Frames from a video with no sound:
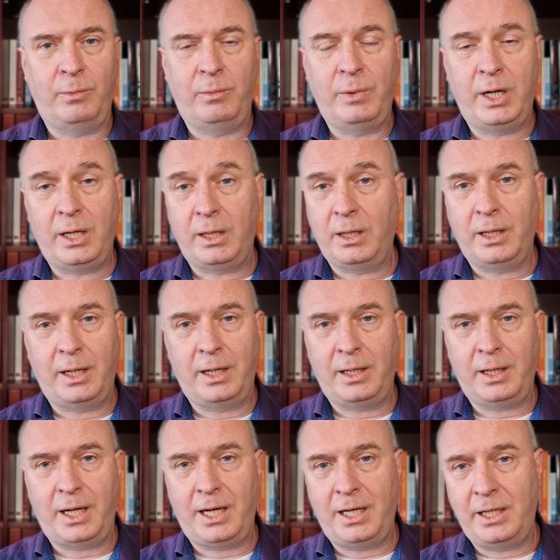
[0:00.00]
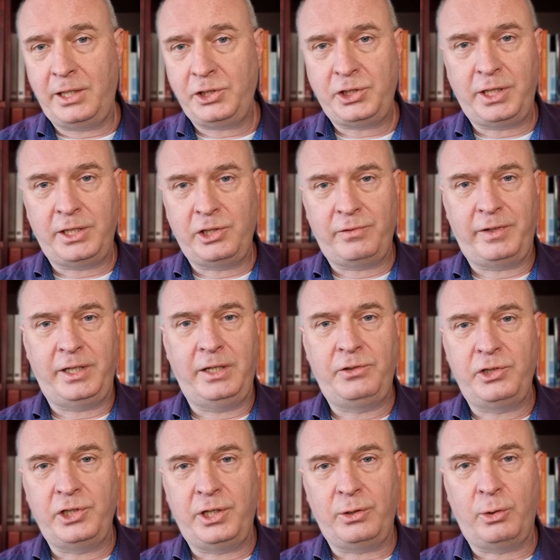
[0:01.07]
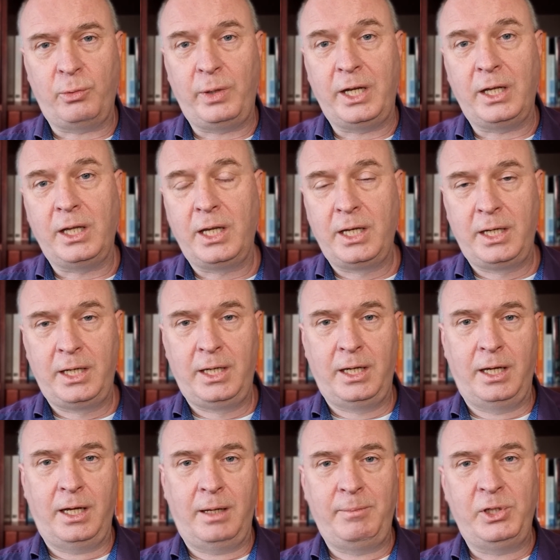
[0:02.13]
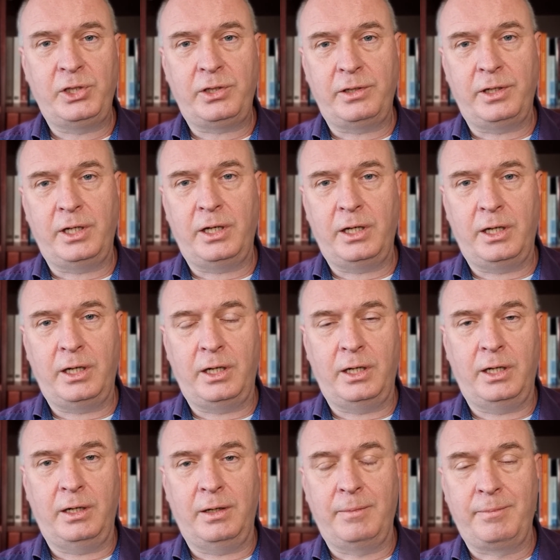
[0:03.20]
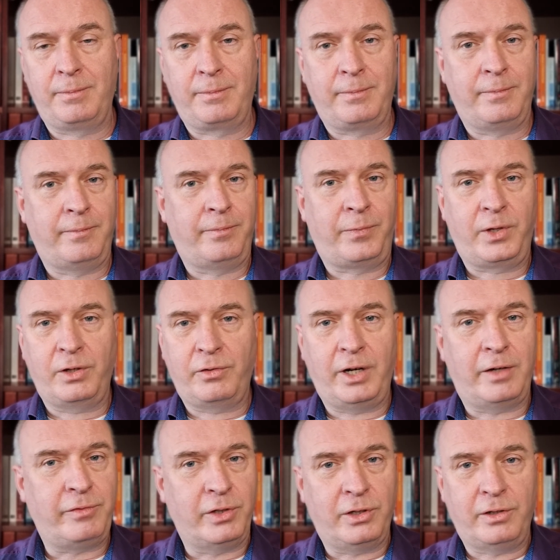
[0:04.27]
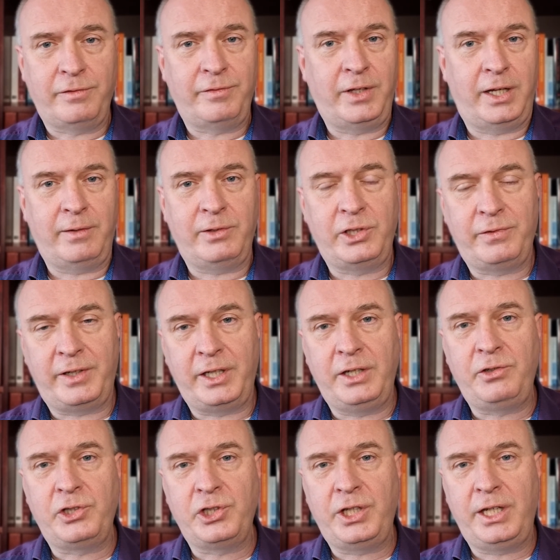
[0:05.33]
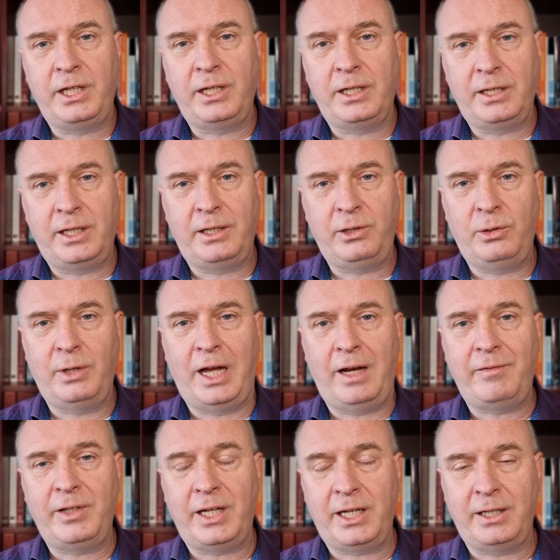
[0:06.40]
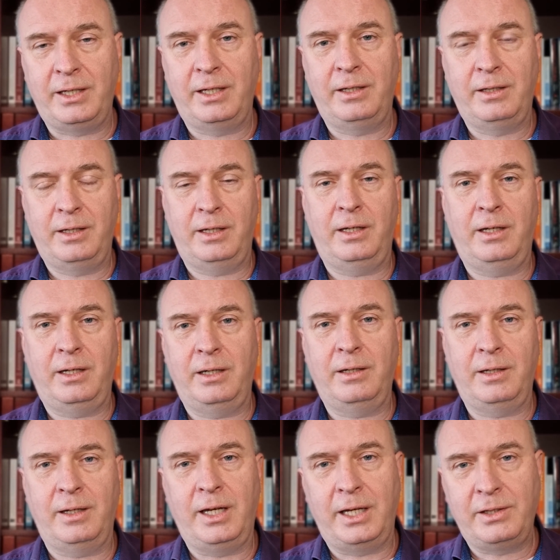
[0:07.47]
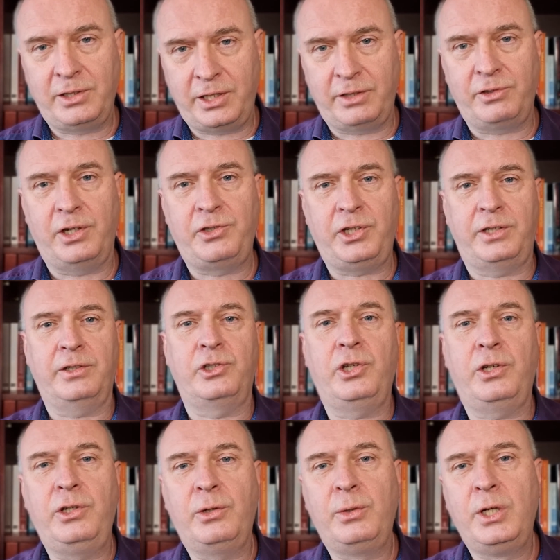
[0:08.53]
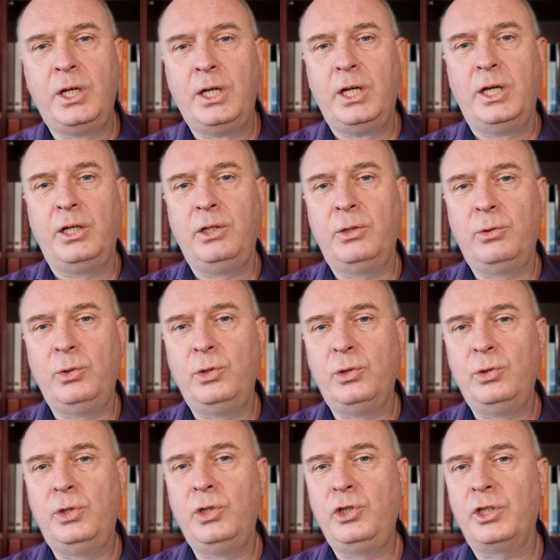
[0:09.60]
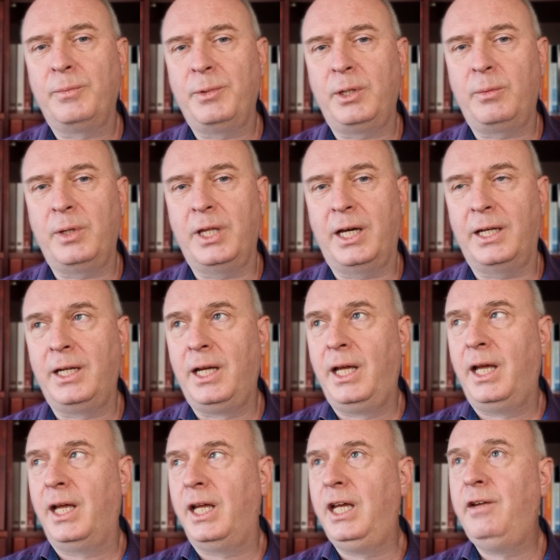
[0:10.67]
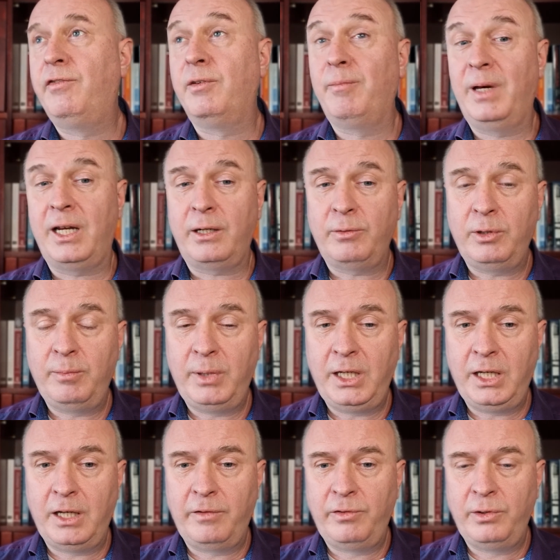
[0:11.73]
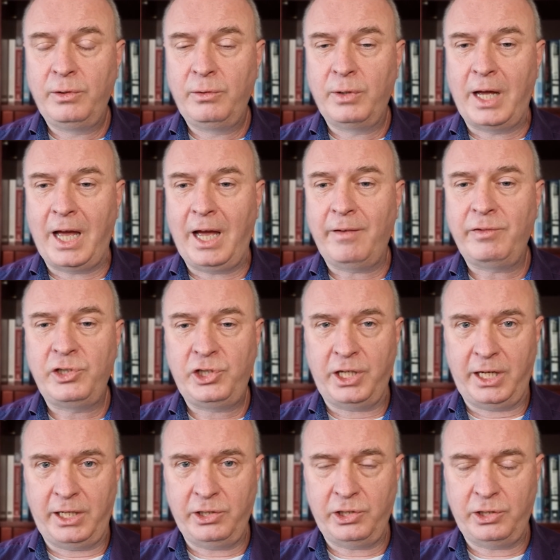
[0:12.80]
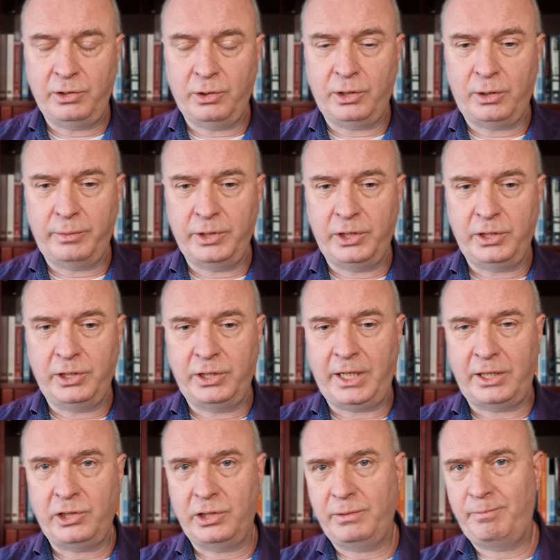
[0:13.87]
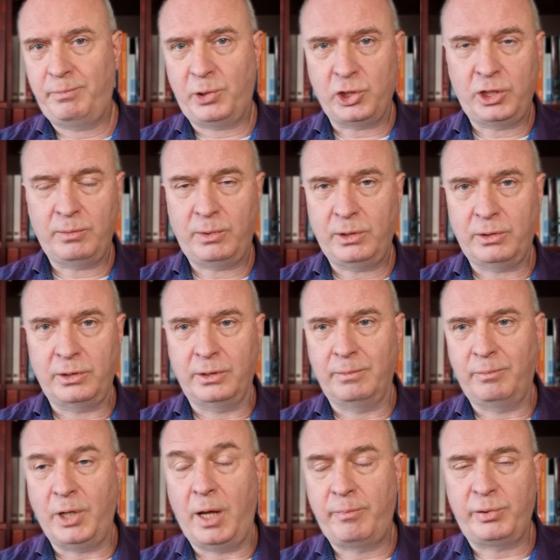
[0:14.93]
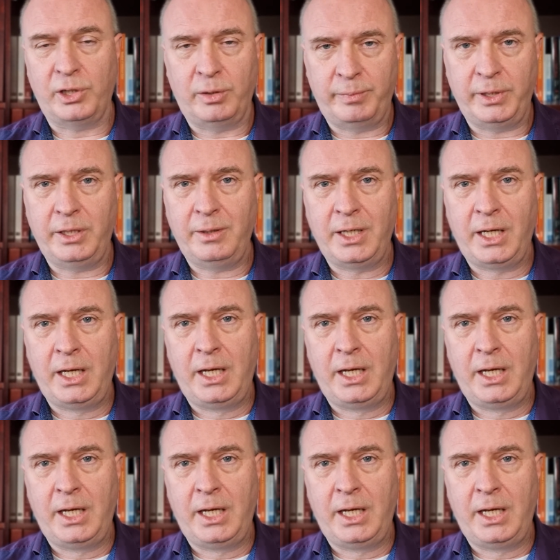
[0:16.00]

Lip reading: Alesh, that's very interesting, or Mr. Grafenhoff, that was very interesting that you have that, et cetera, et cetera. So you do something with that. Even better would be if you have a chance, not always that's possible or appropriate,